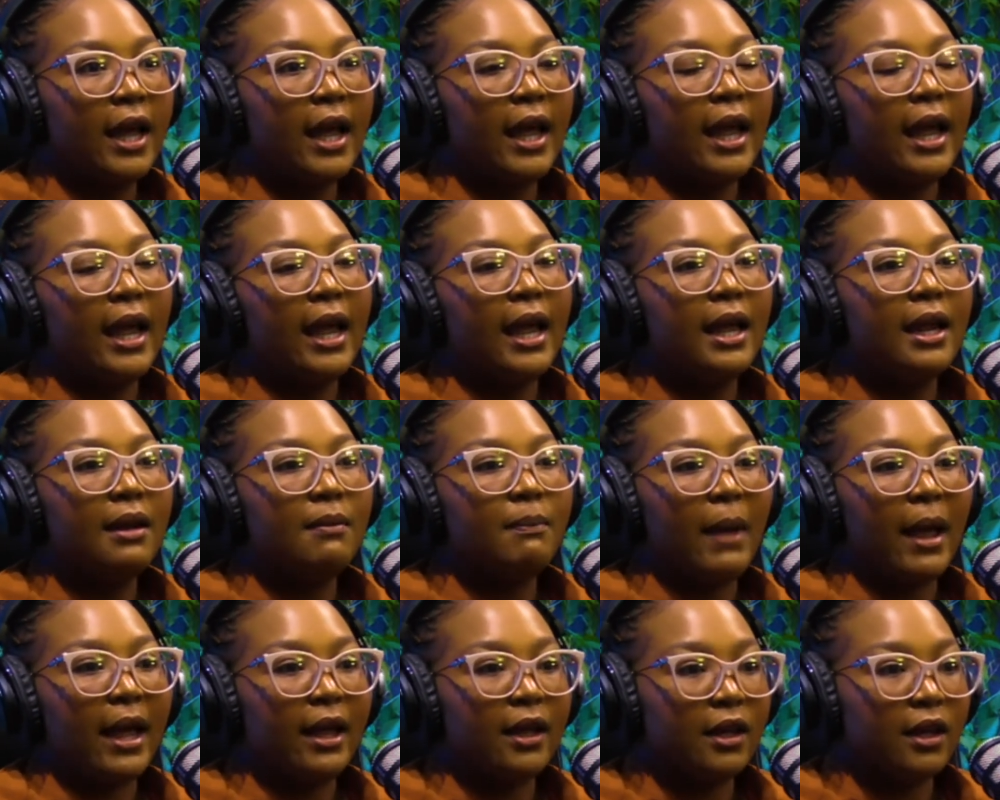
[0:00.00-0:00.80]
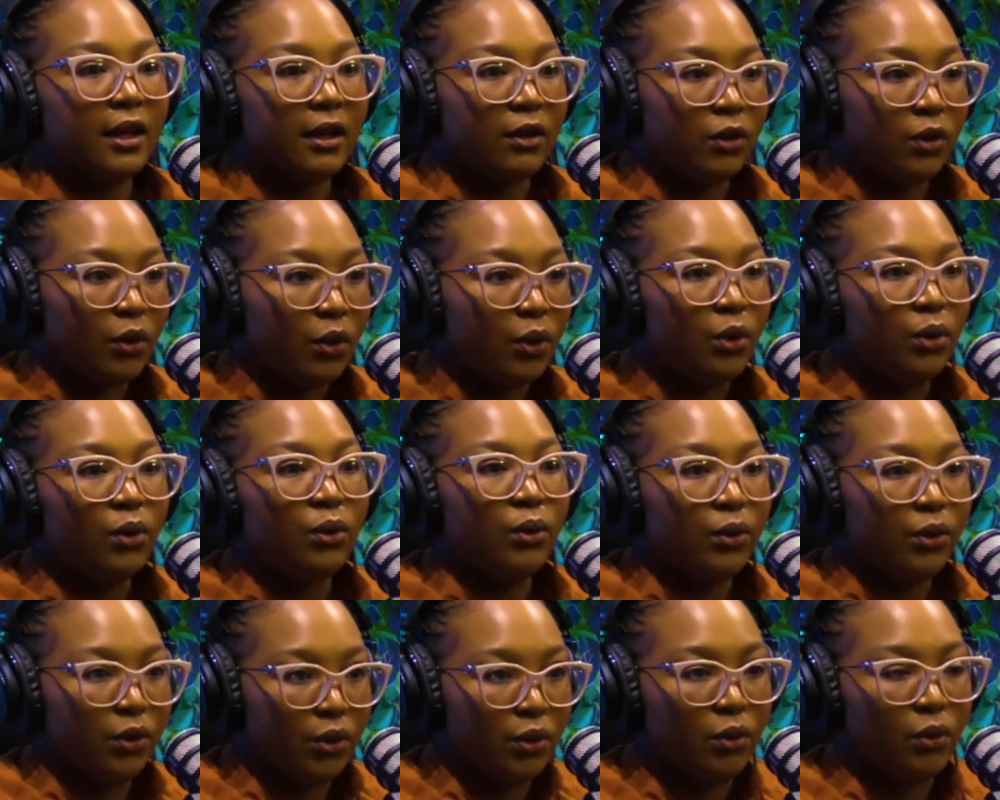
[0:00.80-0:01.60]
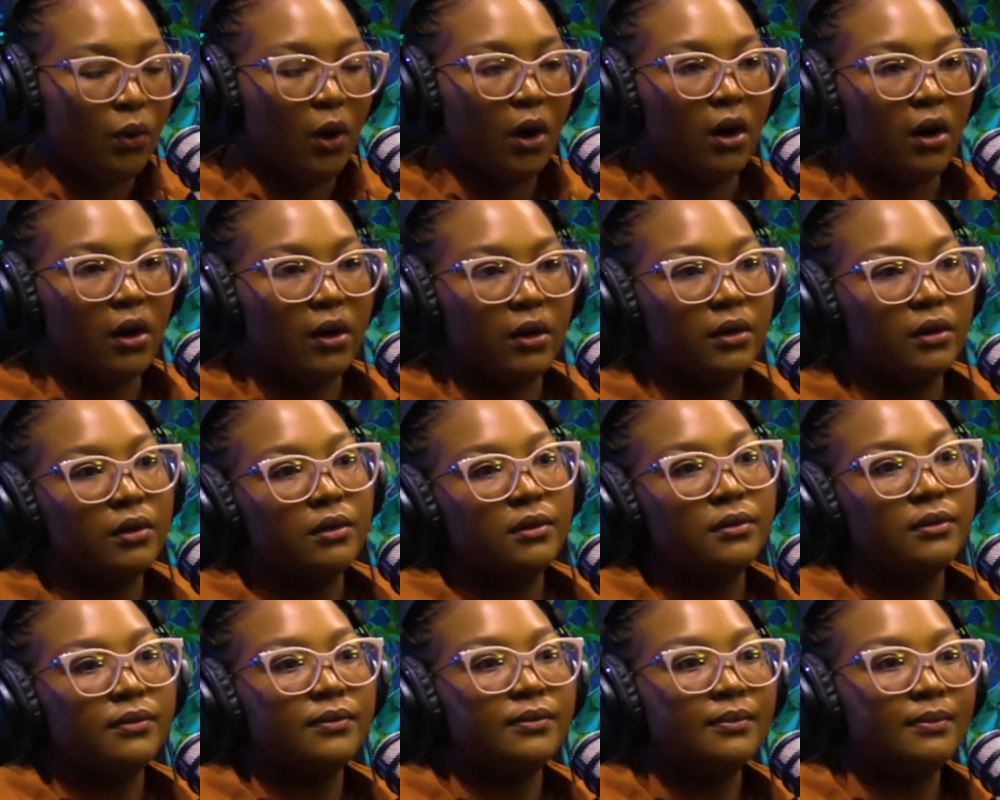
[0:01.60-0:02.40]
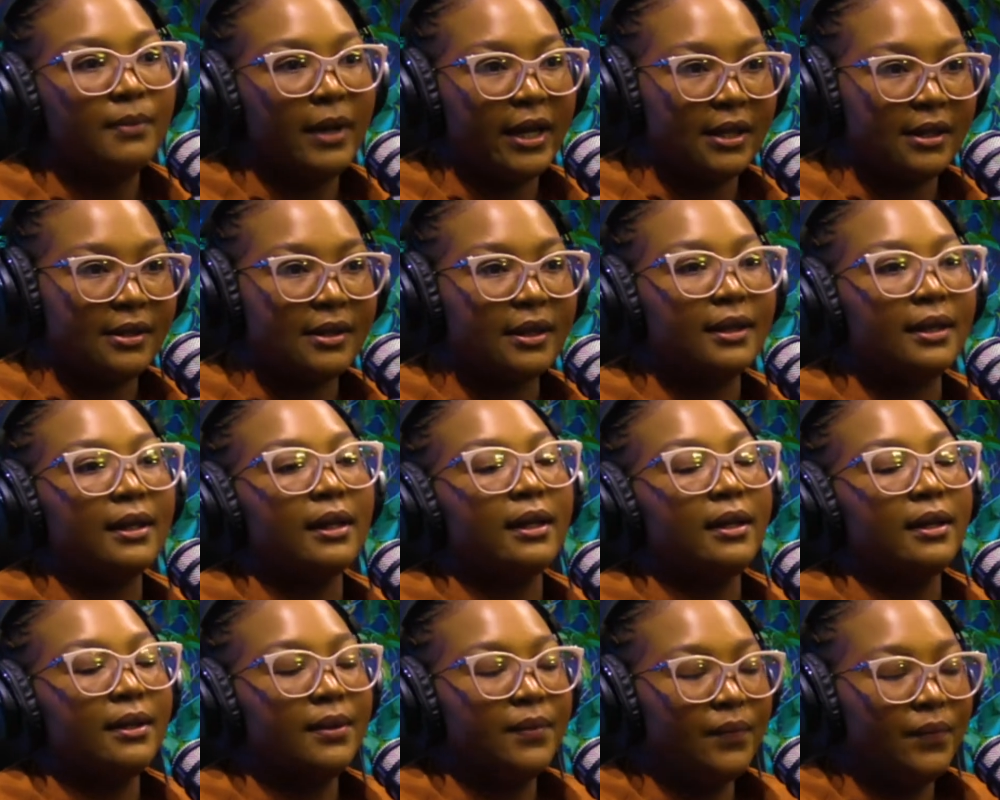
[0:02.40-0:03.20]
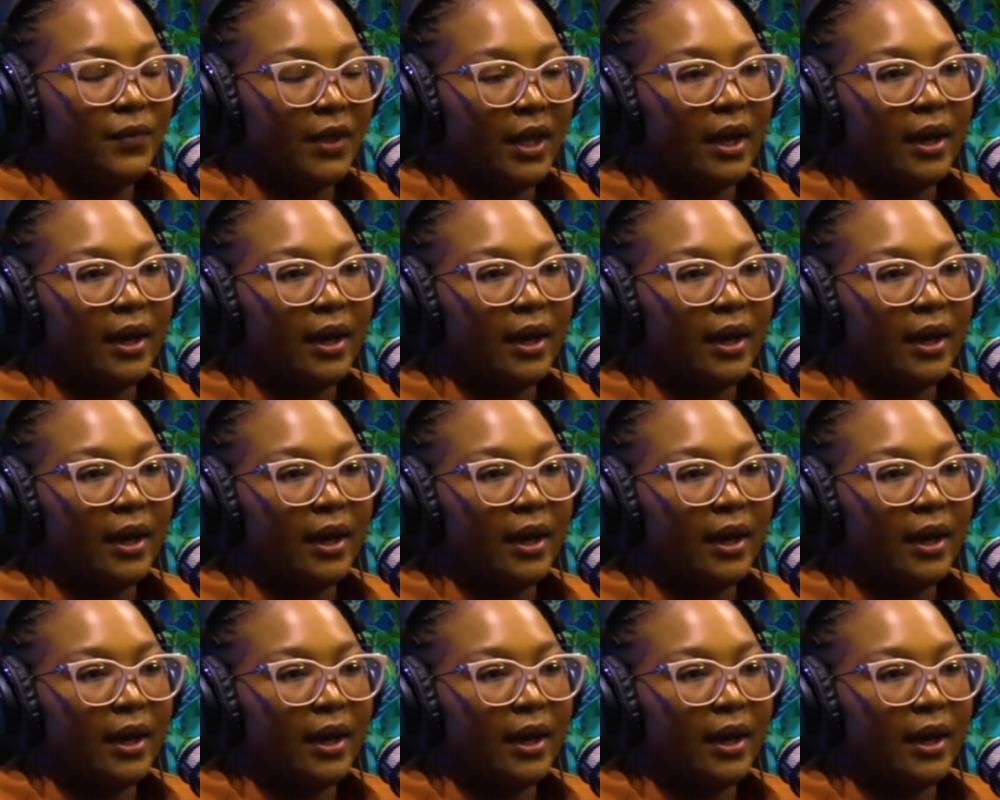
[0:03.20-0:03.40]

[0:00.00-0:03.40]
in making who you are, basically. Yeah.